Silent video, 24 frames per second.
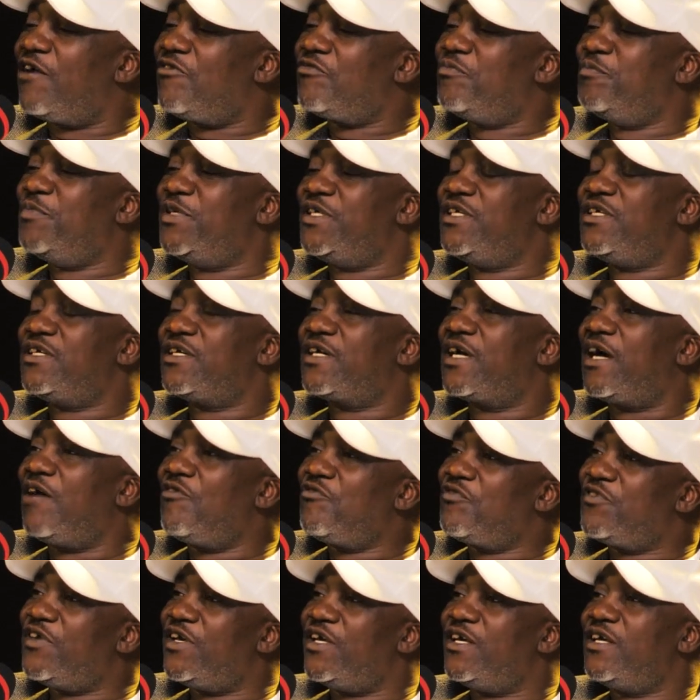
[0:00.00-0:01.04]
CAF B,
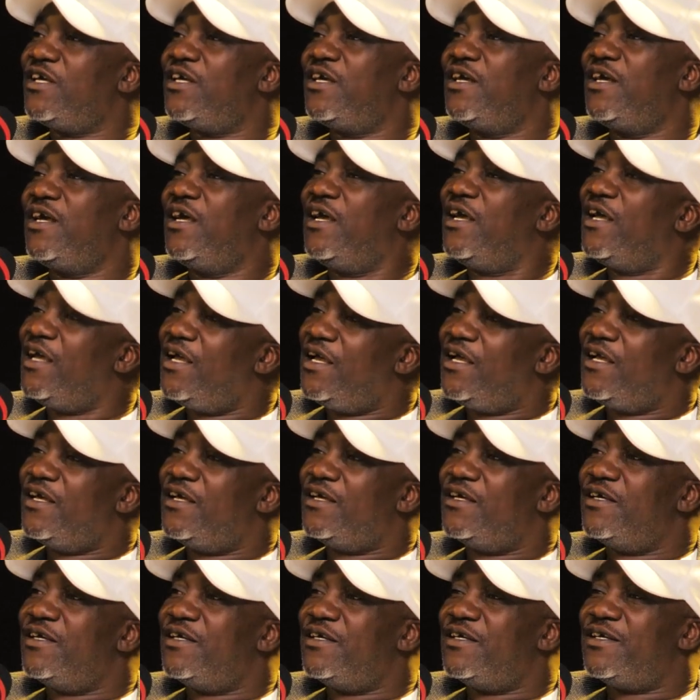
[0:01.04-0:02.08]
CAF
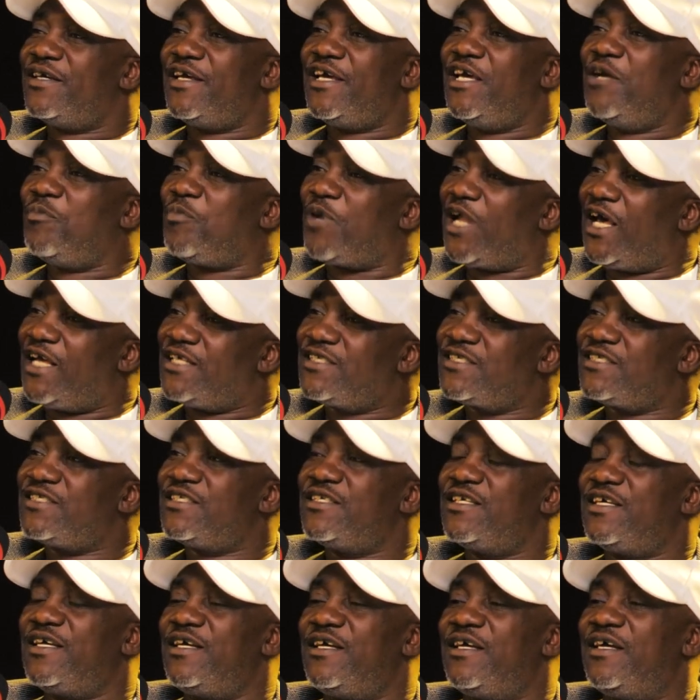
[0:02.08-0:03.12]
A plus,
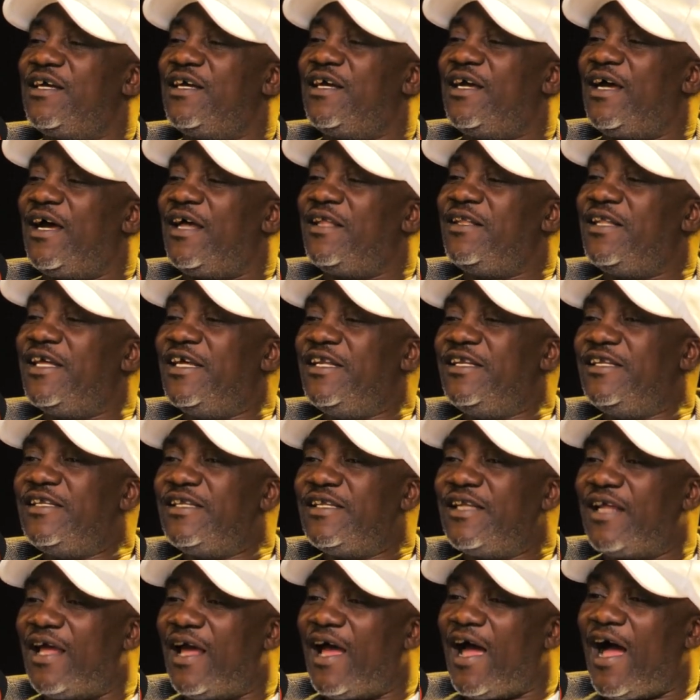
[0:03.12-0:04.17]
and
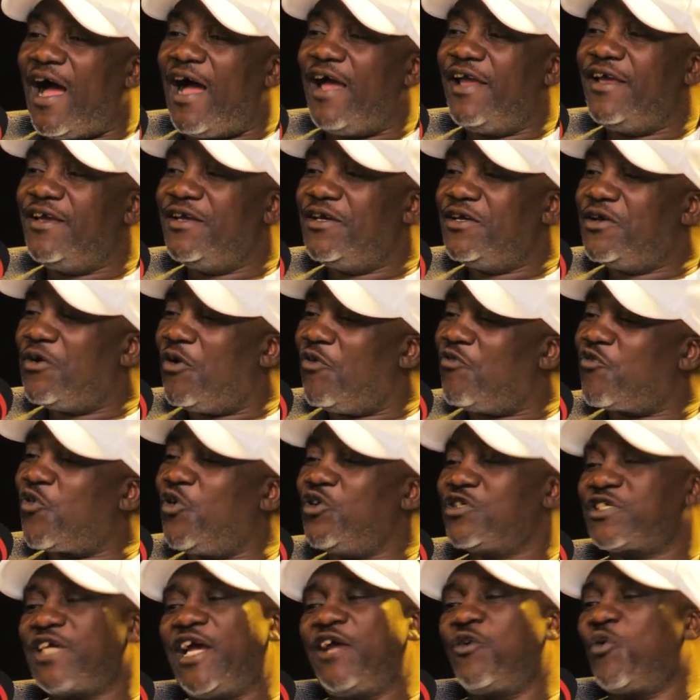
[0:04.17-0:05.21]
then I
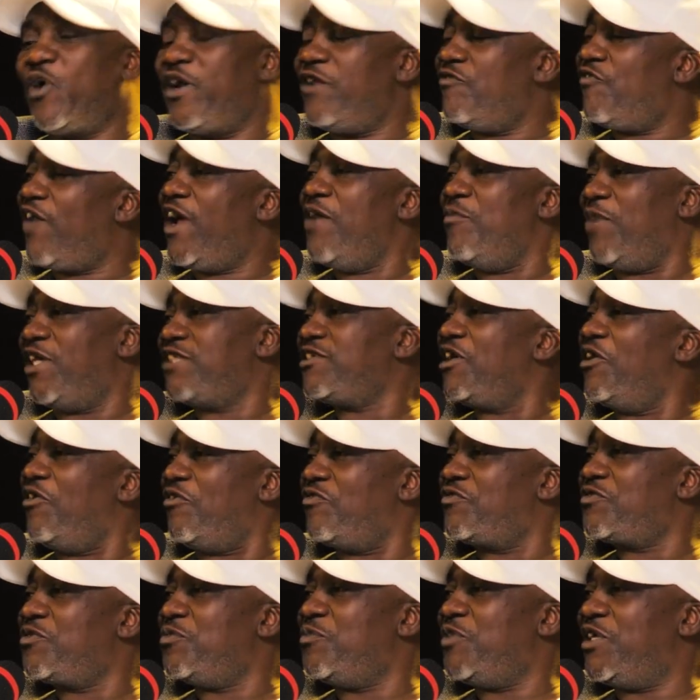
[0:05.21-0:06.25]
qualify
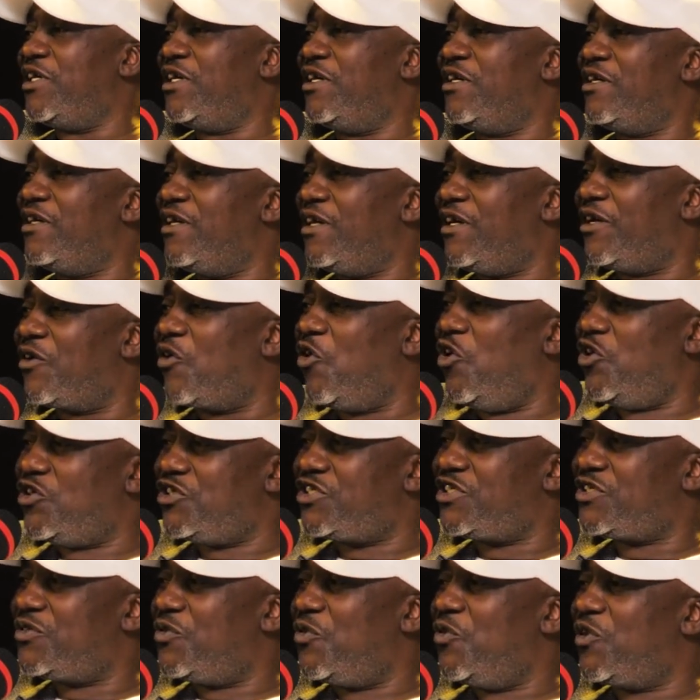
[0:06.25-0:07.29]
myself to be a
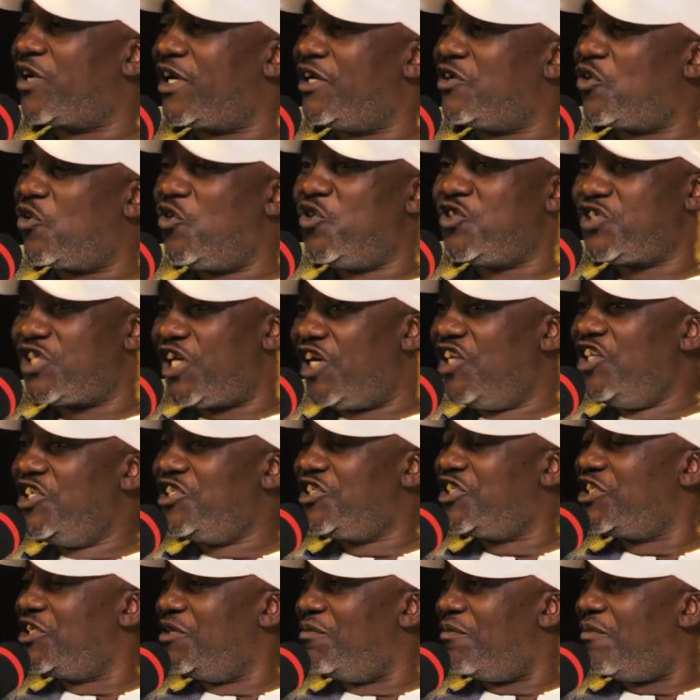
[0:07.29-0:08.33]
coach who can coach any
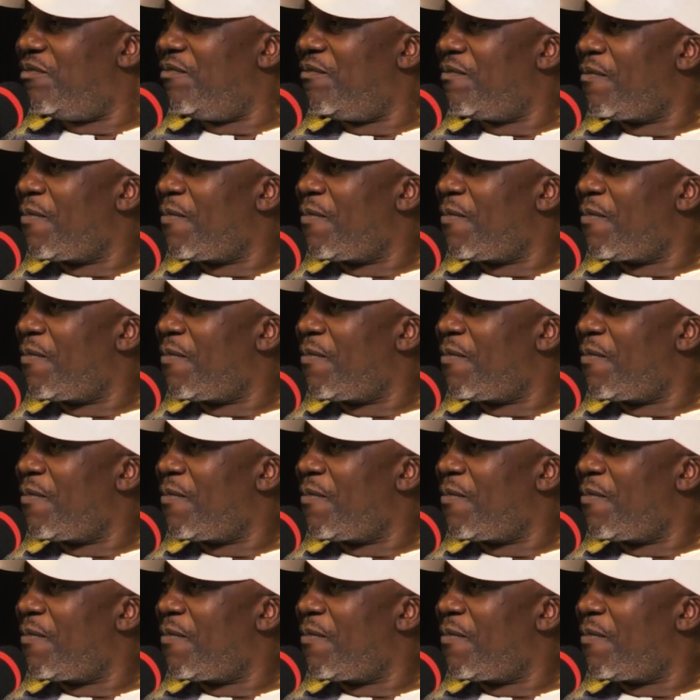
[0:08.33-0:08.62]
team,